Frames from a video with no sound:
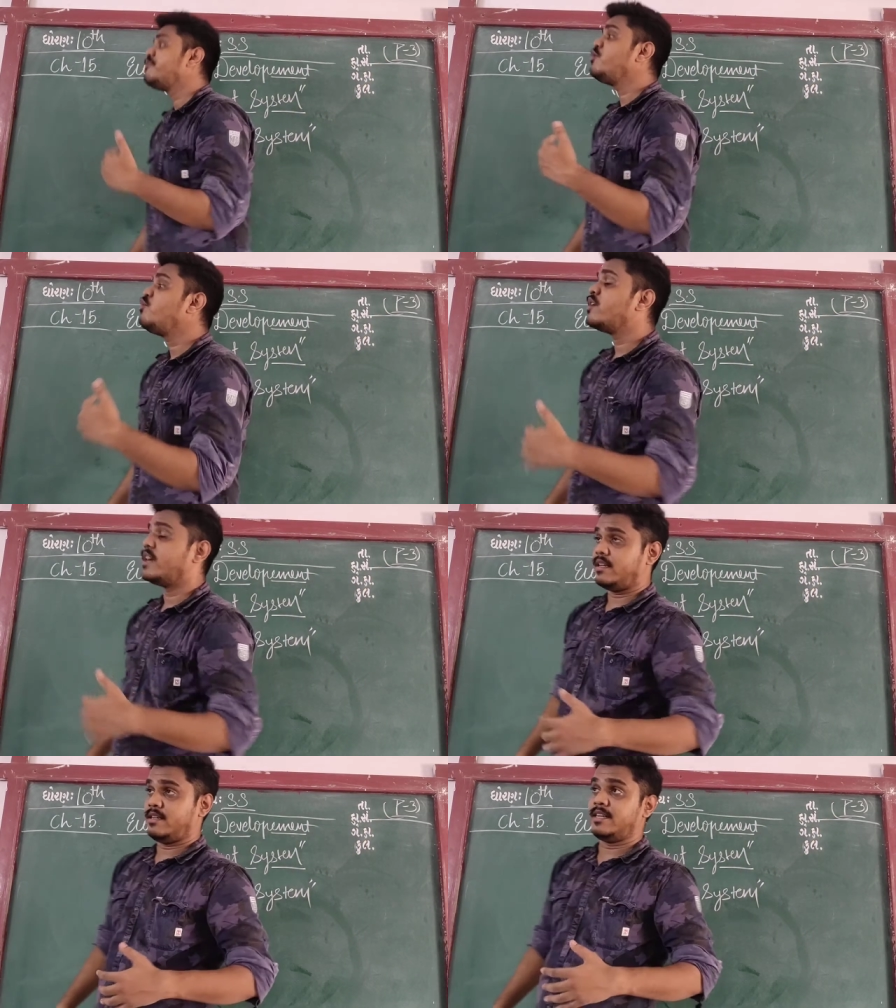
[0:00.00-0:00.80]
If you
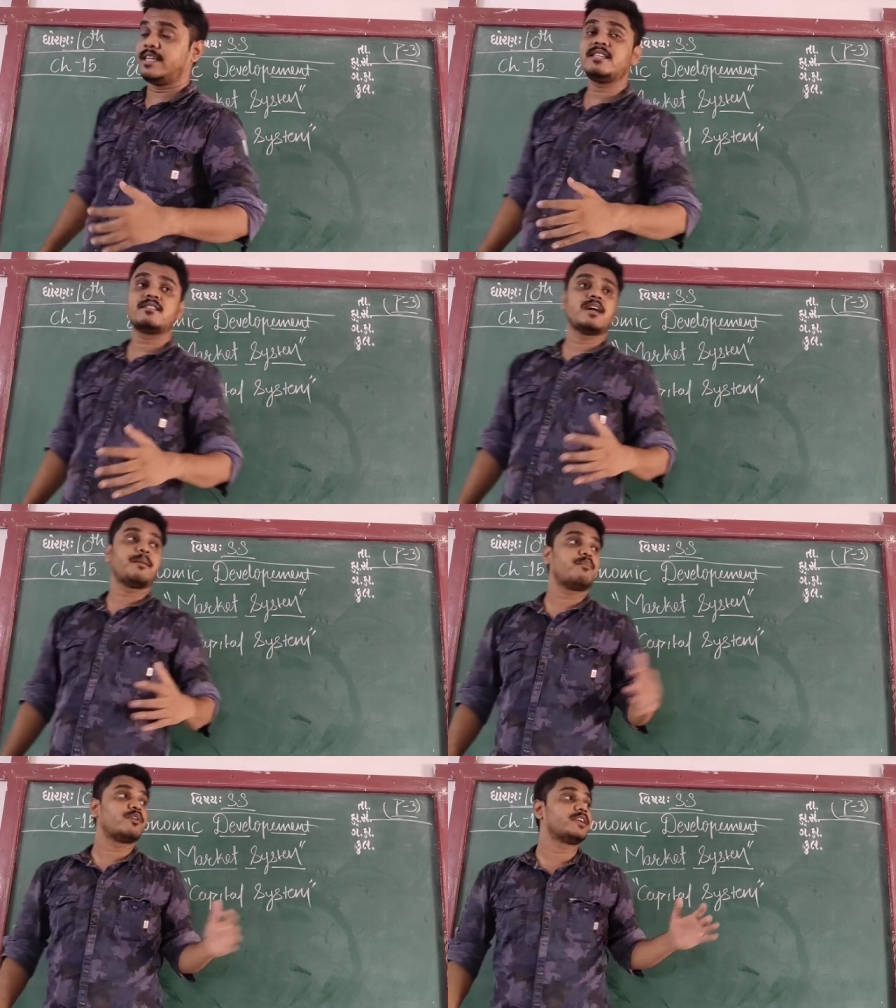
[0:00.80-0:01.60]

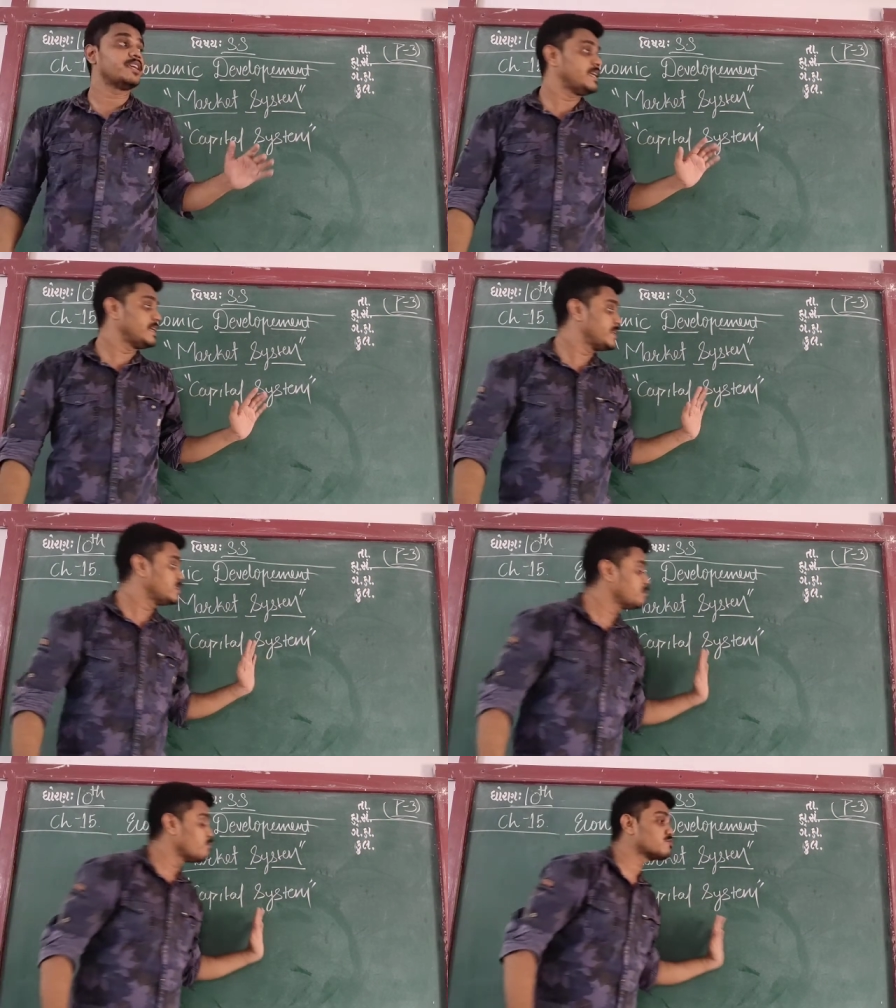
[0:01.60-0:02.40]
it
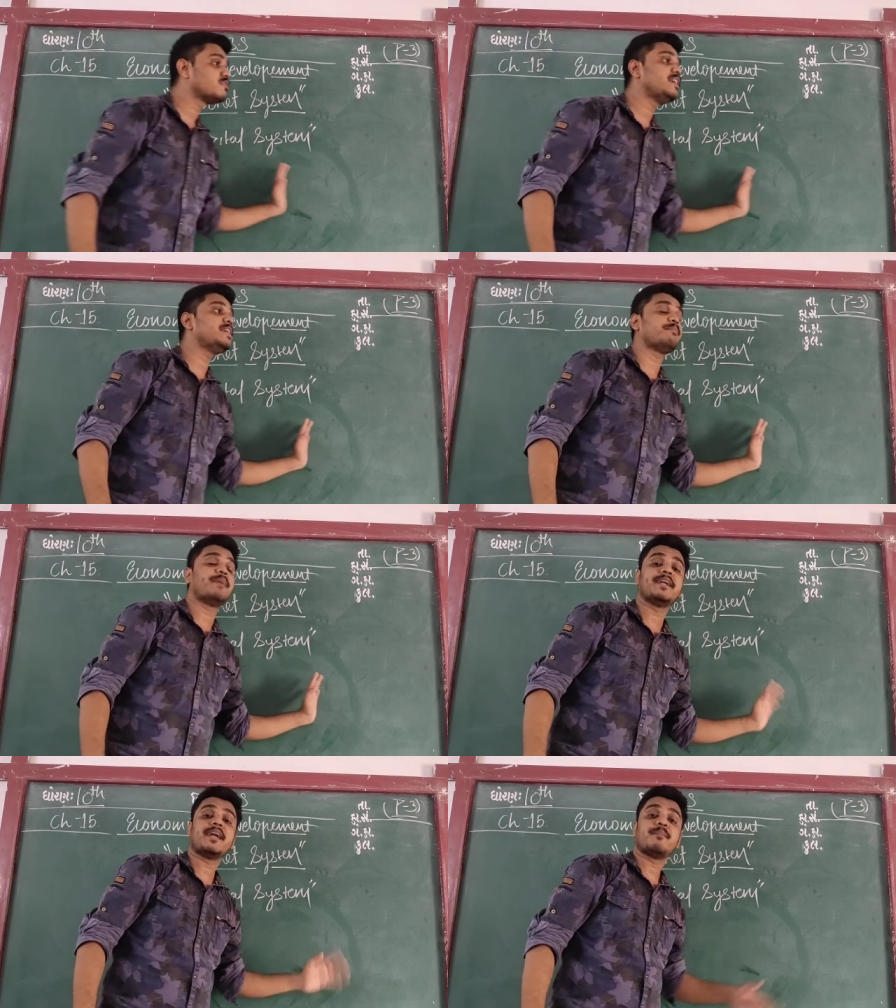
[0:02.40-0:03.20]
is mostly
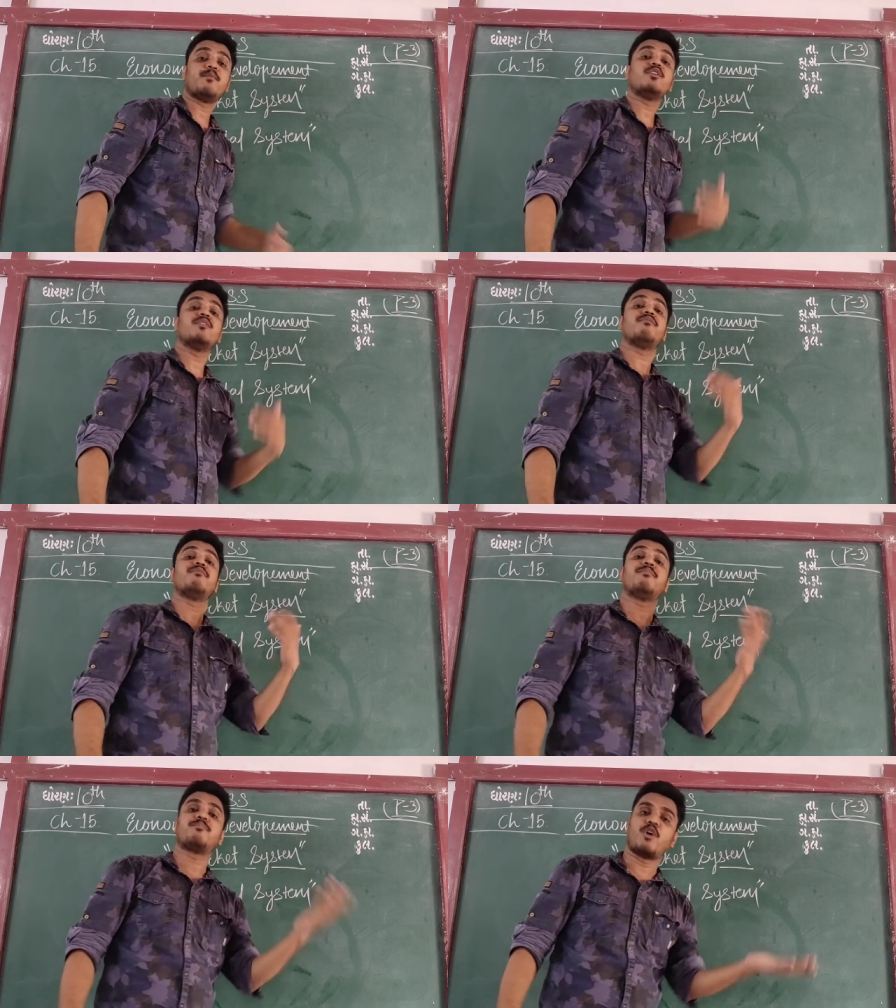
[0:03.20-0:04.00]
dependent upon
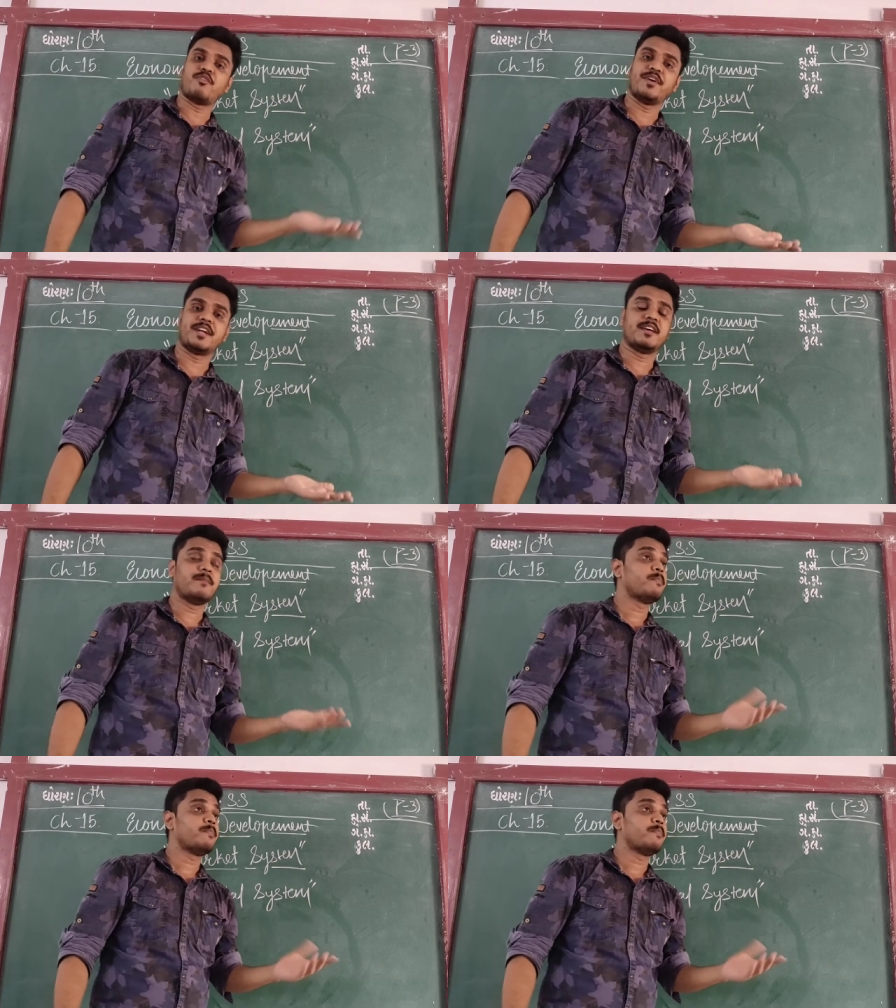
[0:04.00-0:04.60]
profit.